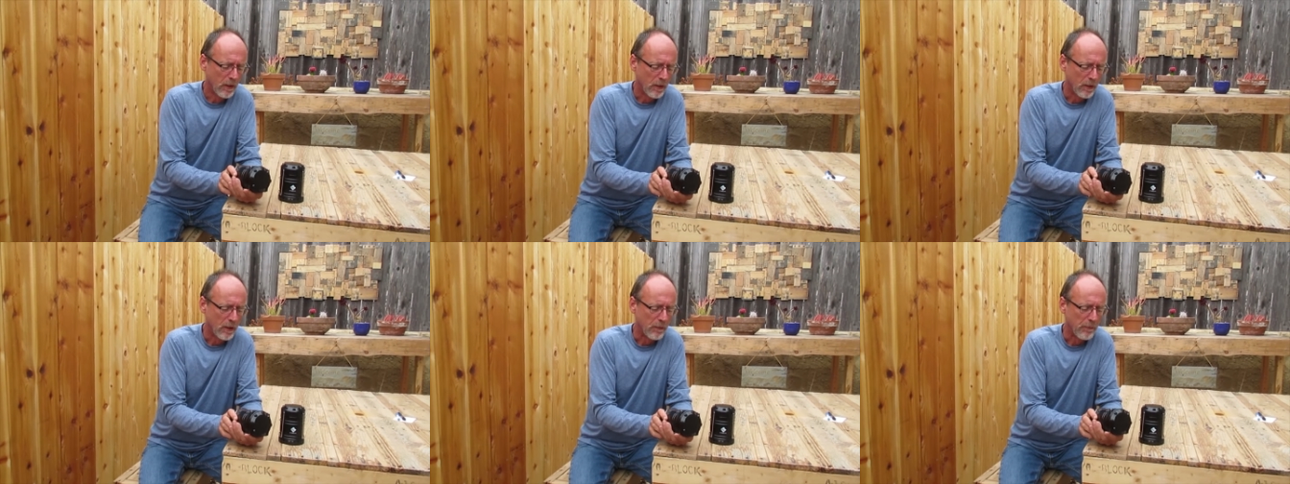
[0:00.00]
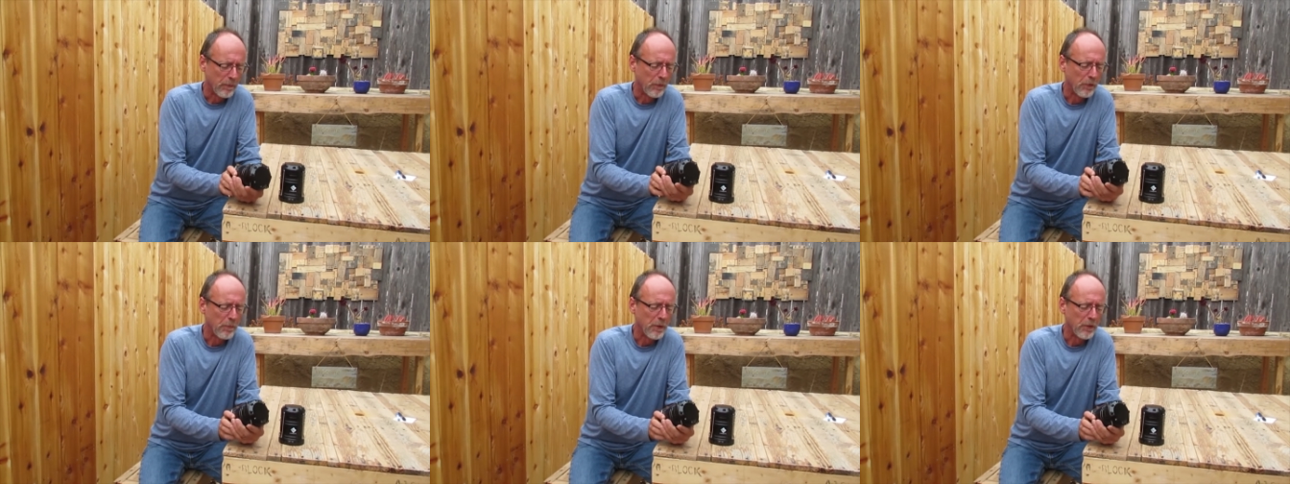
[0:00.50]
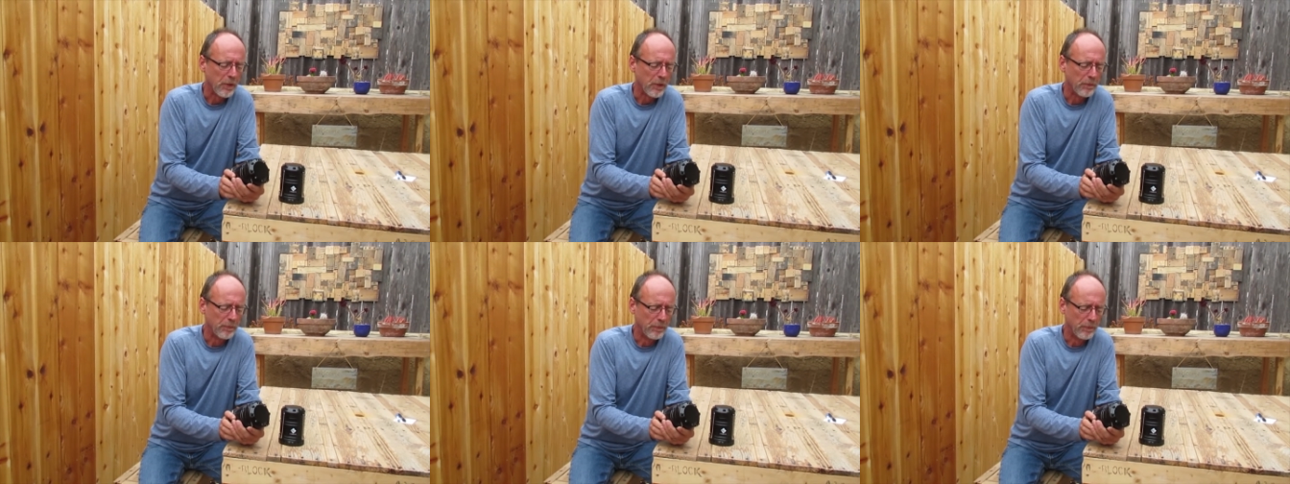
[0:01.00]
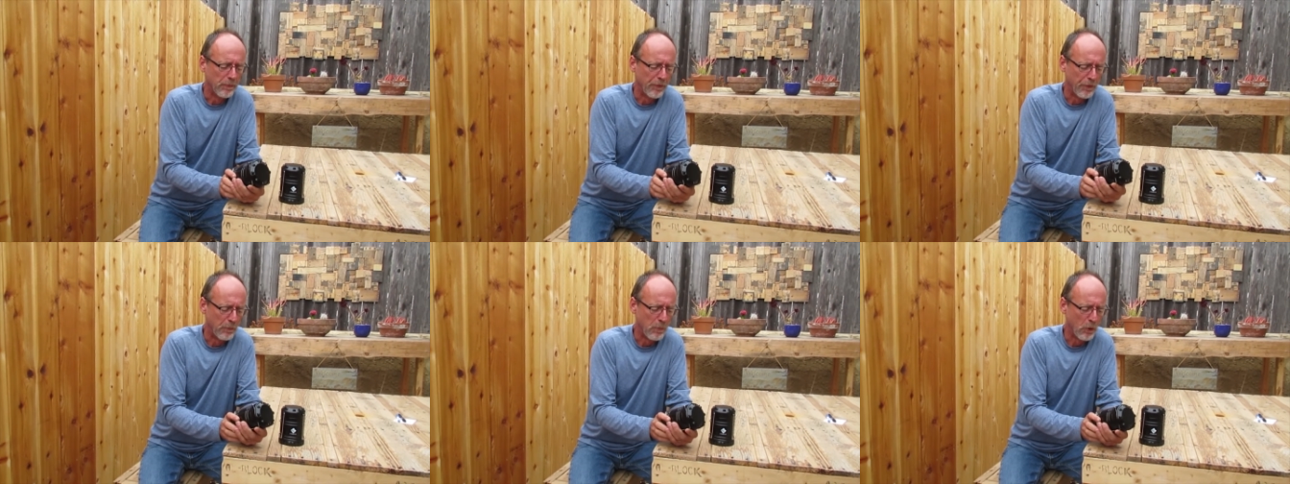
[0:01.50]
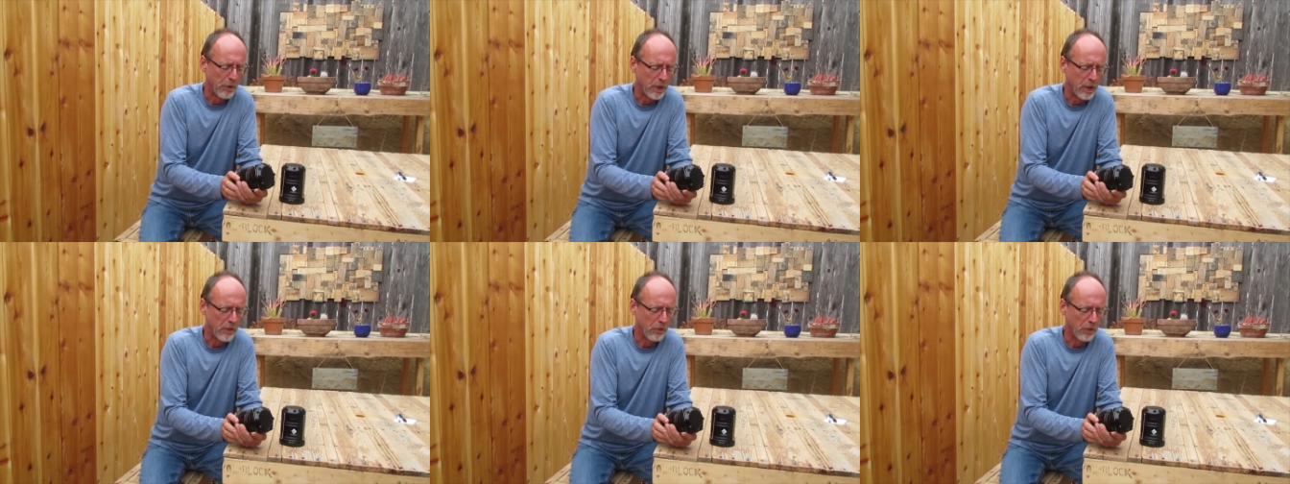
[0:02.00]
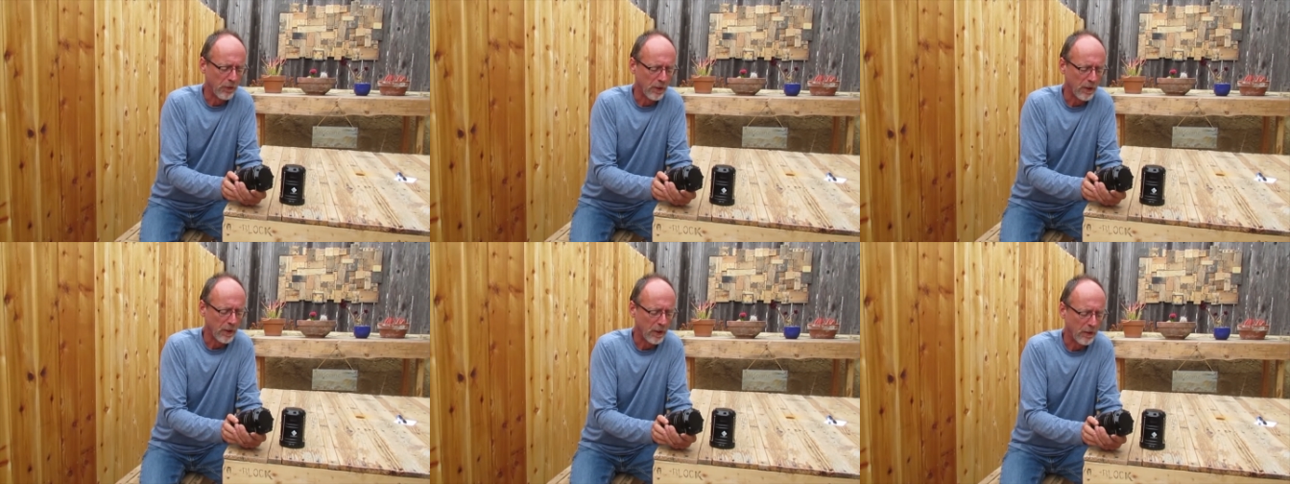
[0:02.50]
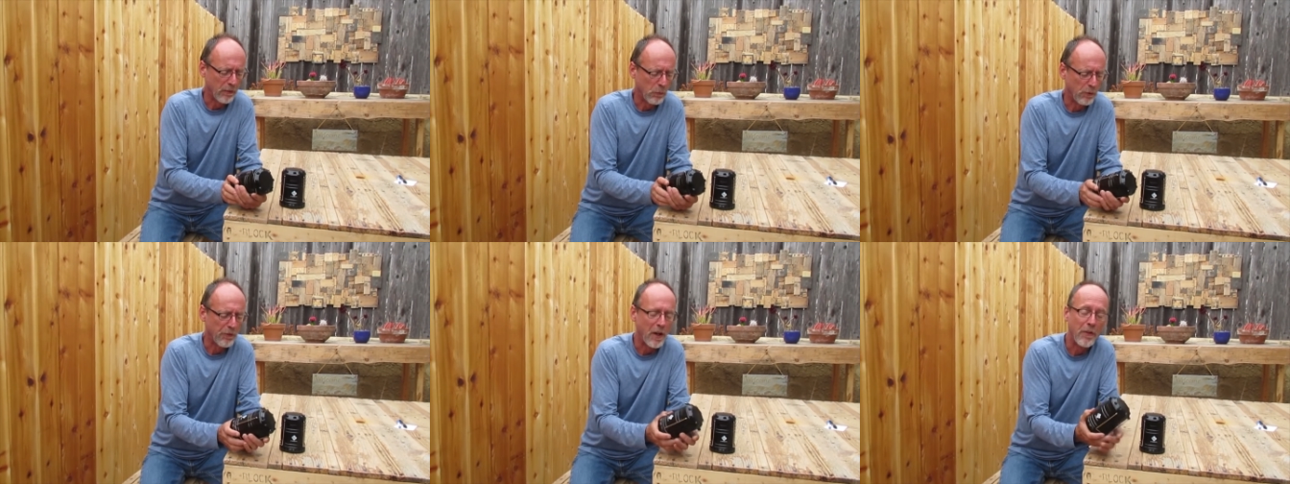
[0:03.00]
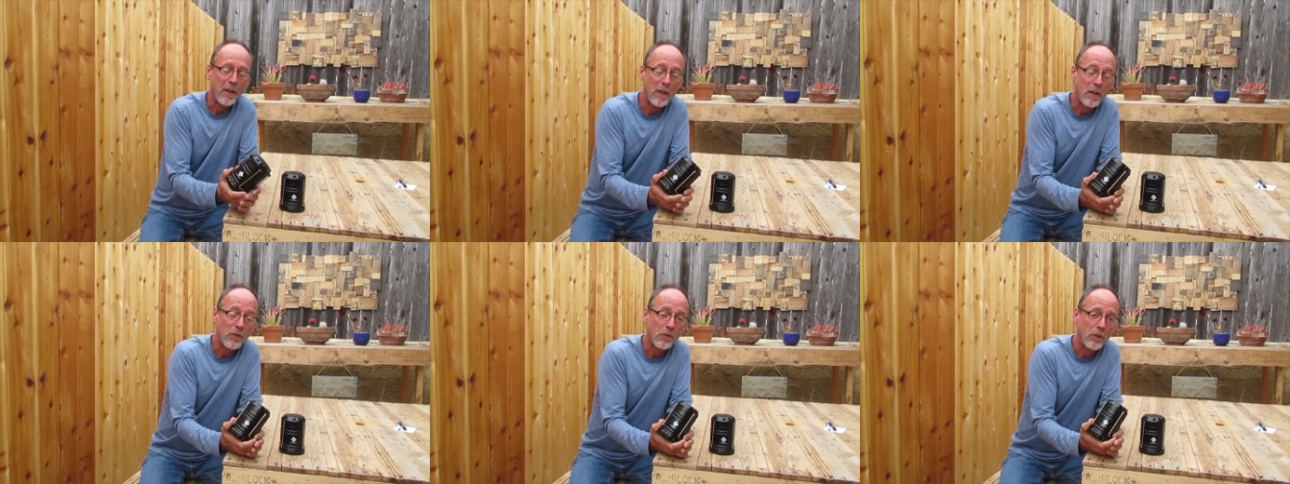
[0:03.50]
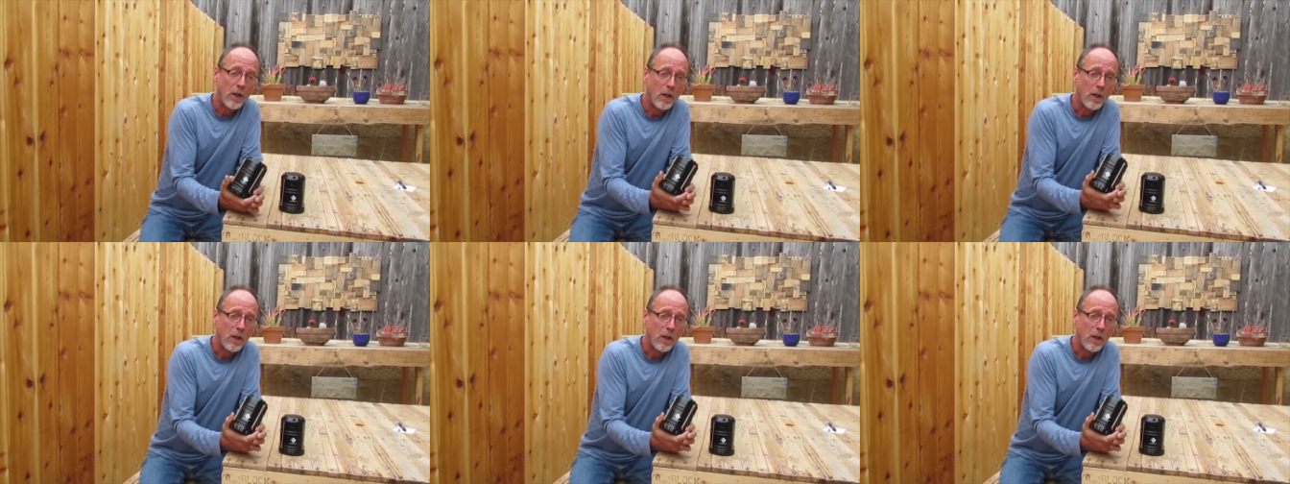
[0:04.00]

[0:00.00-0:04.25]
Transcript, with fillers: a, um, something to fulfill both needs, and we found these